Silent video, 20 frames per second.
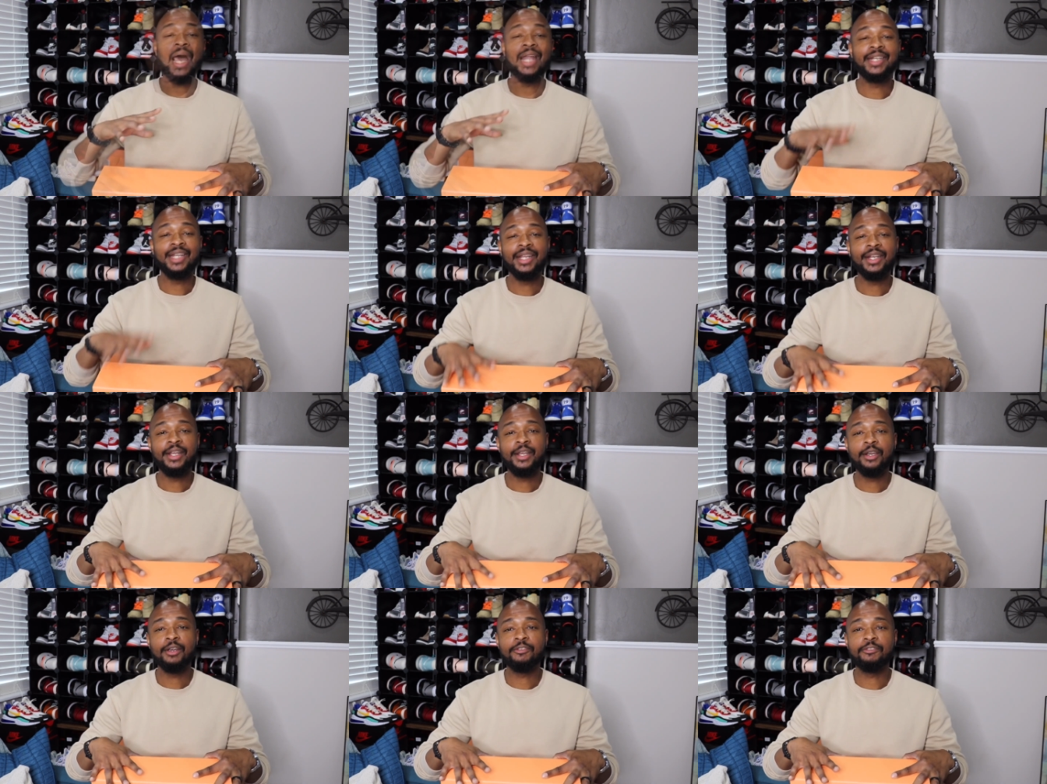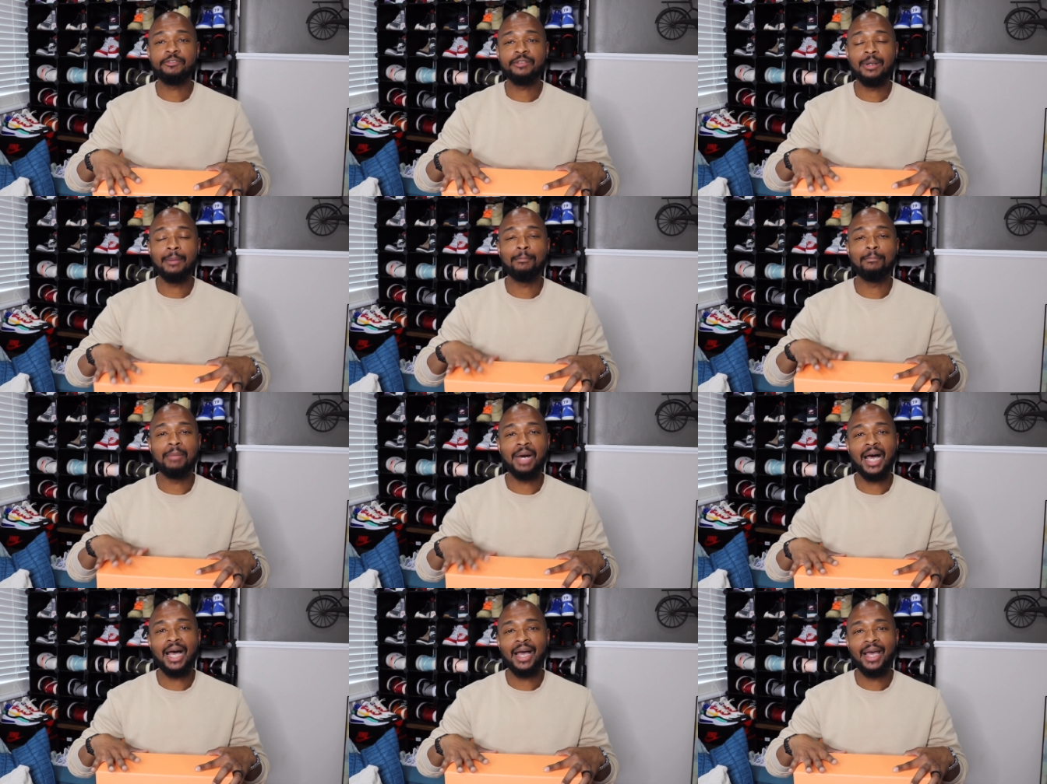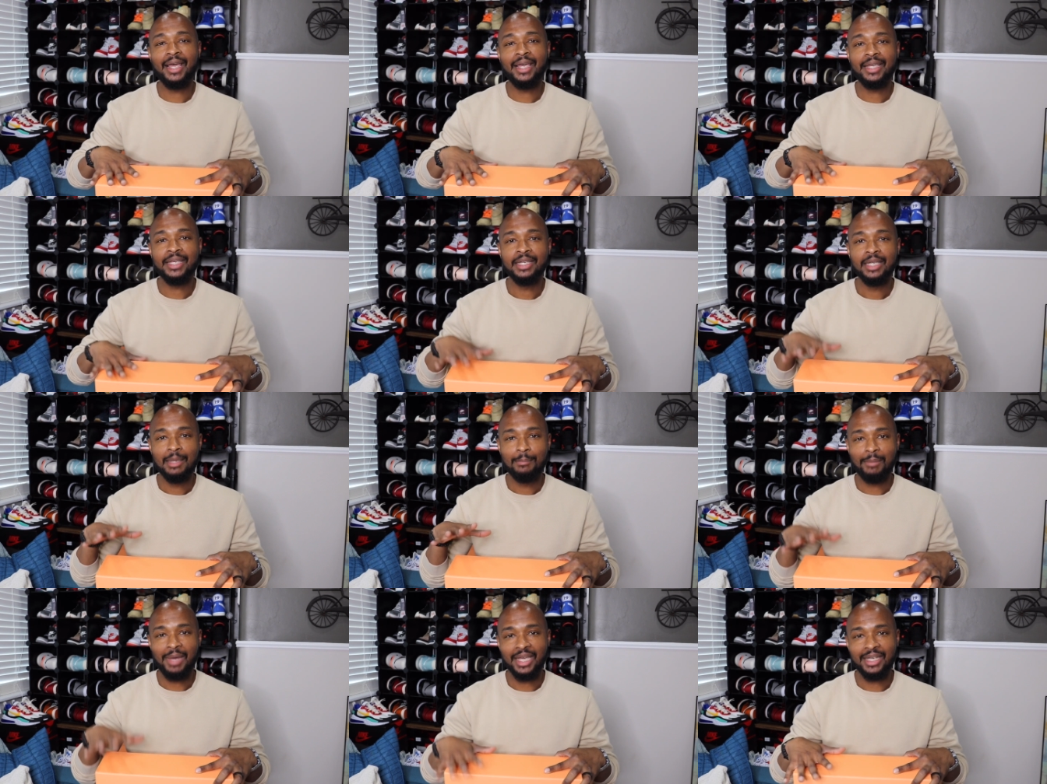I did hear from my
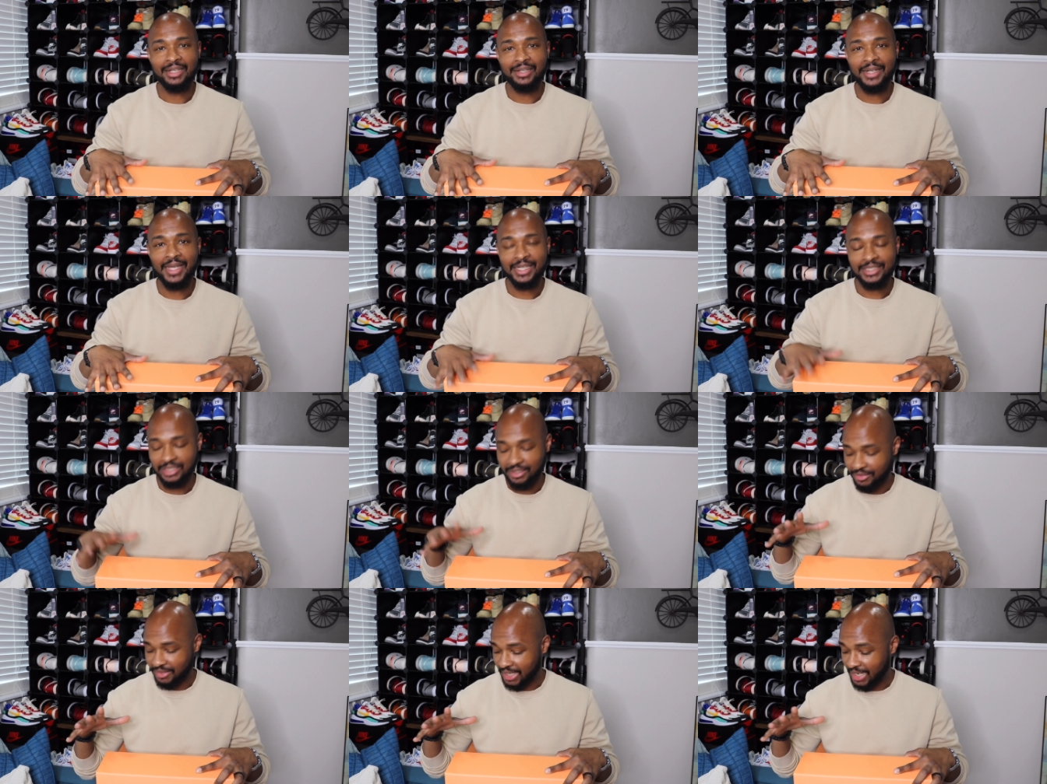connect